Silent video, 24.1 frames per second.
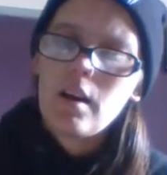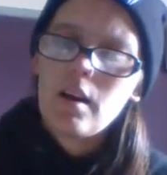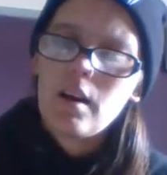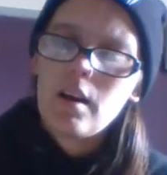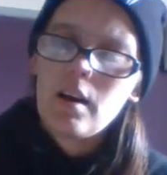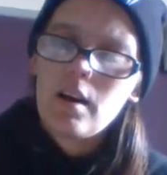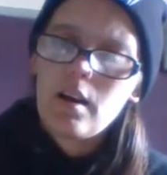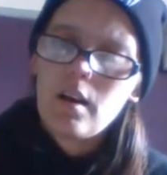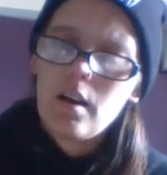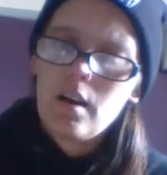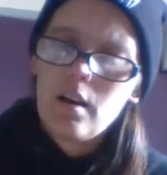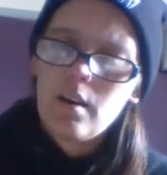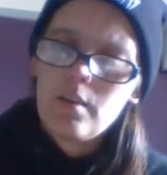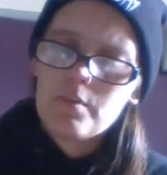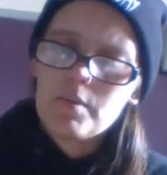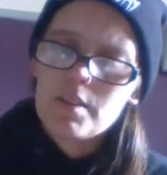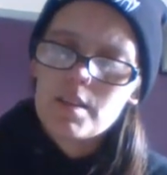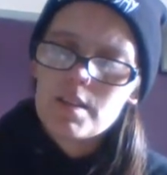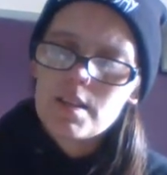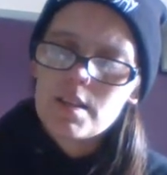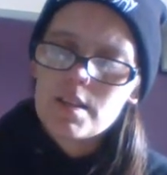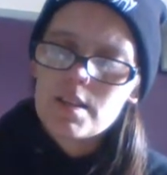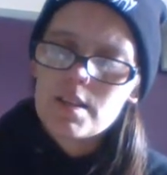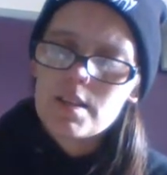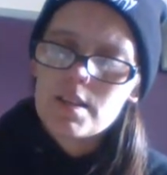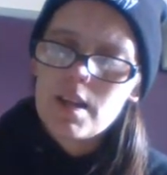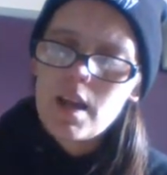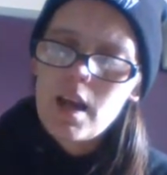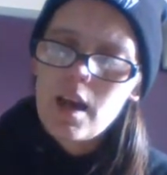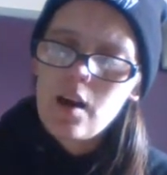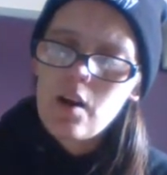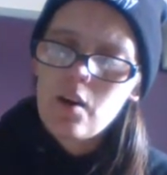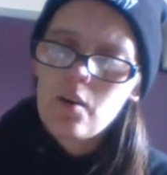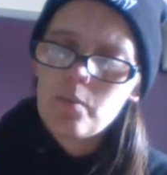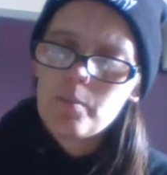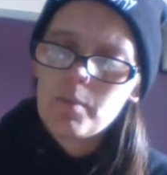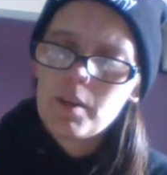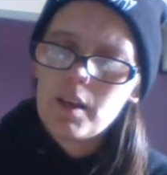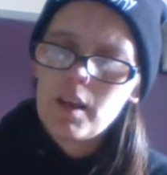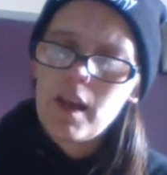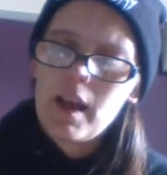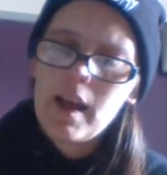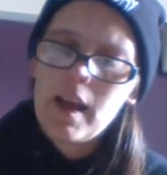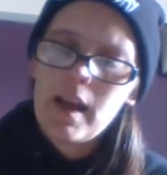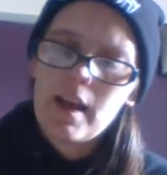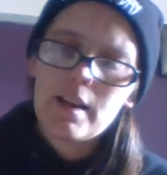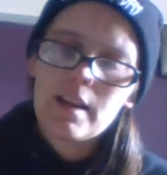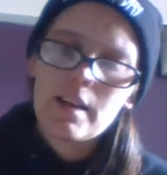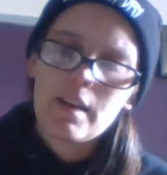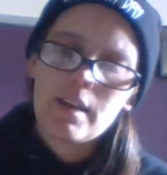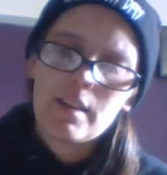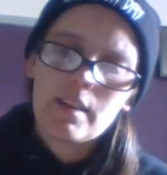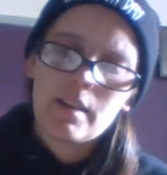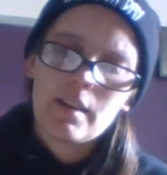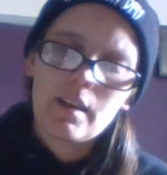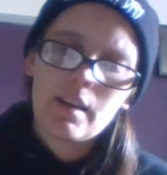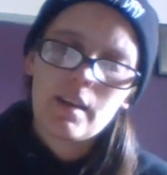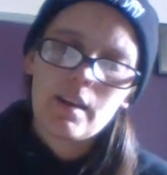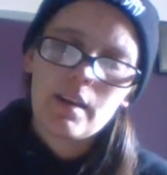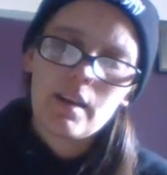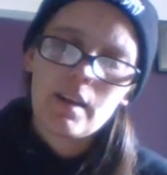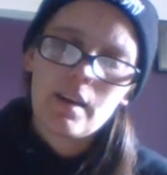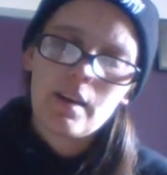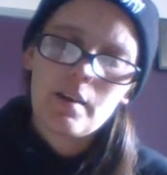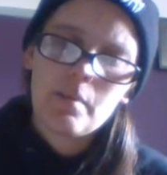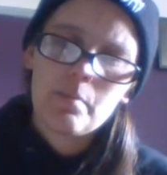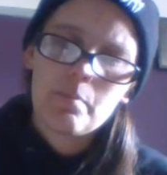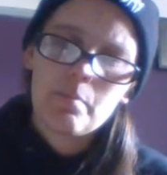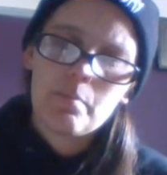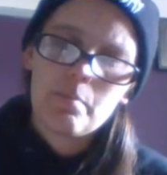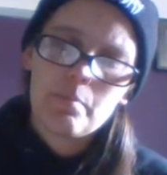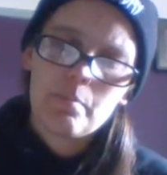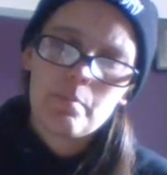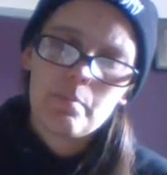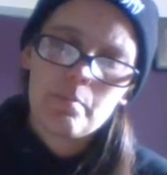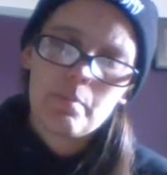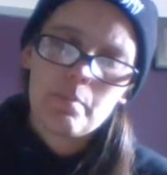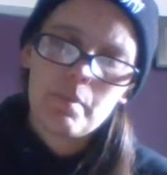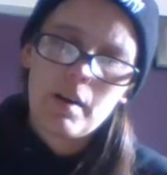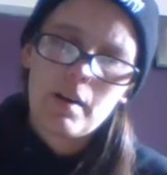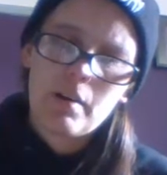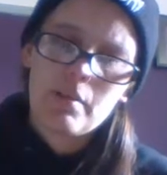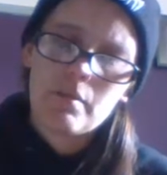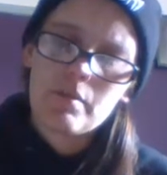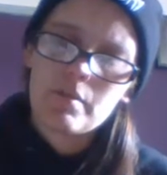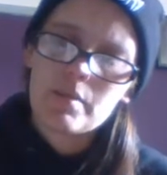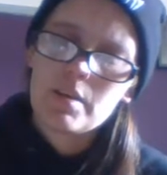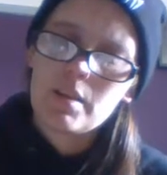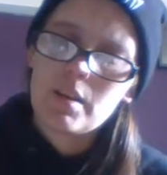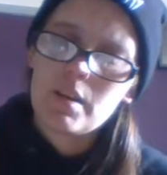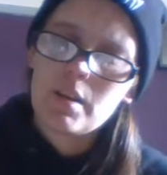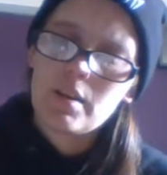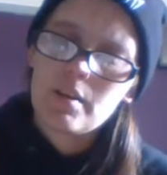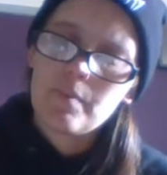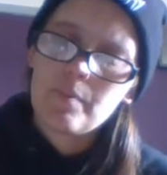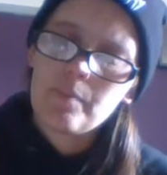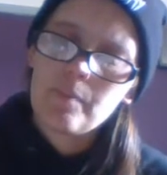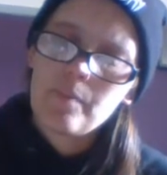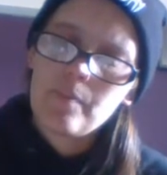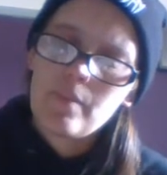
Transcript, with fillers: Um, does it tell me anything about it?